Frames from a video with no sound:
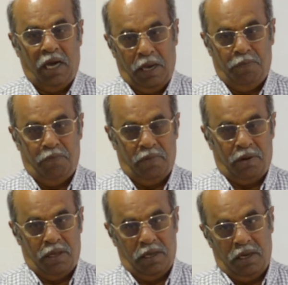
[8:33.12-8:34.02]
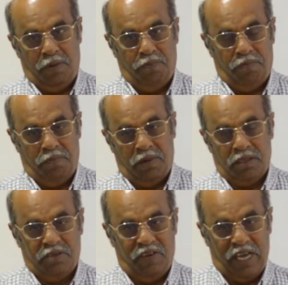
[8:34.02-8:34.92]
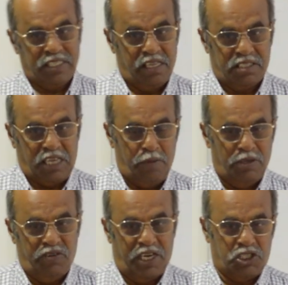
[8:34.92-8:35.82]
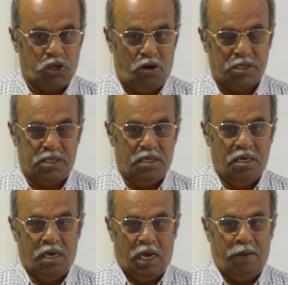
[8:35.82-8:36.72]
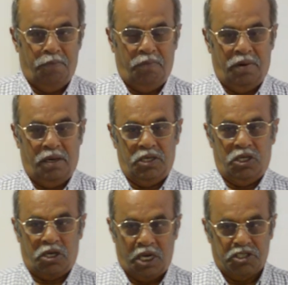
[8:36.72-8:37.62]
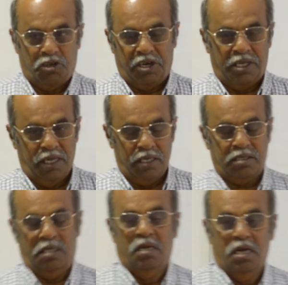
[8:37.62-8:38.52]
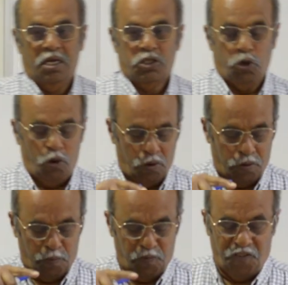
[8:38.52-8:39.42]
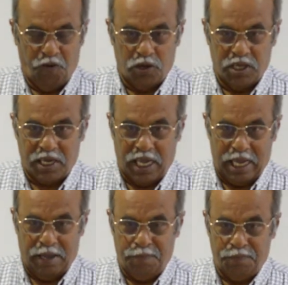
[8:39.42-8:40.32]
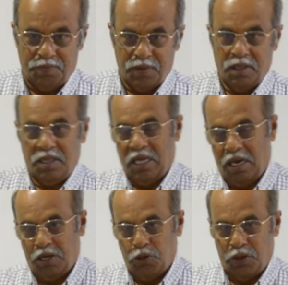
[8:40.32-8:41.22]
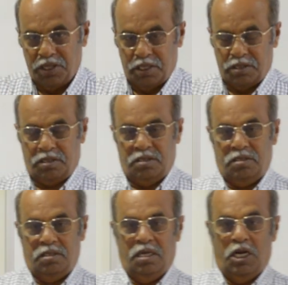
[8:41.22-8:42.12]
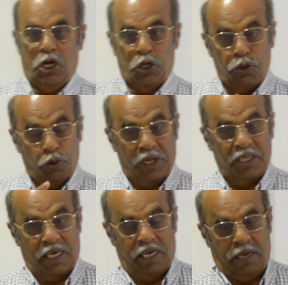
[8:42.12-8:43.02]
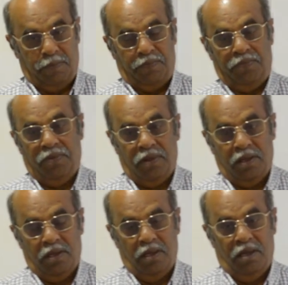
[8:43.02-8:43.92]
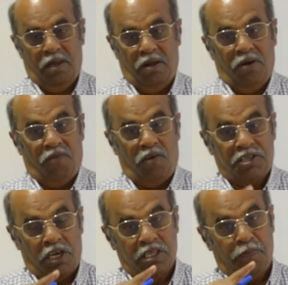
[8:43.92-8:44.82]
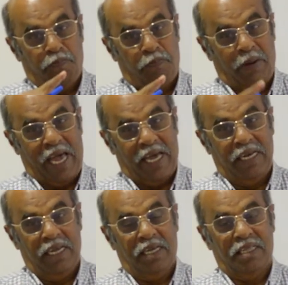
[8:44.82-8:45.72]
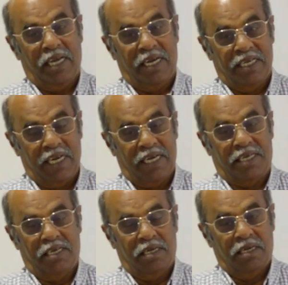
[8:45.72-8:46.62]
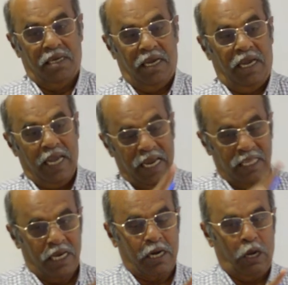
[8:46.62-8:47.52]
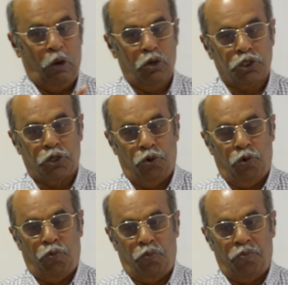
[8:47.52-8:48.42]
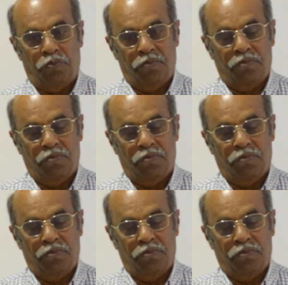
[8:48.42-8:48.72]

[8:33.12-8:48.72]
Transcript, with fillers: As the time is very short, I am cut-shorting this. So, before the game, they are doing this. During the game, what are the planning they did in the closed room?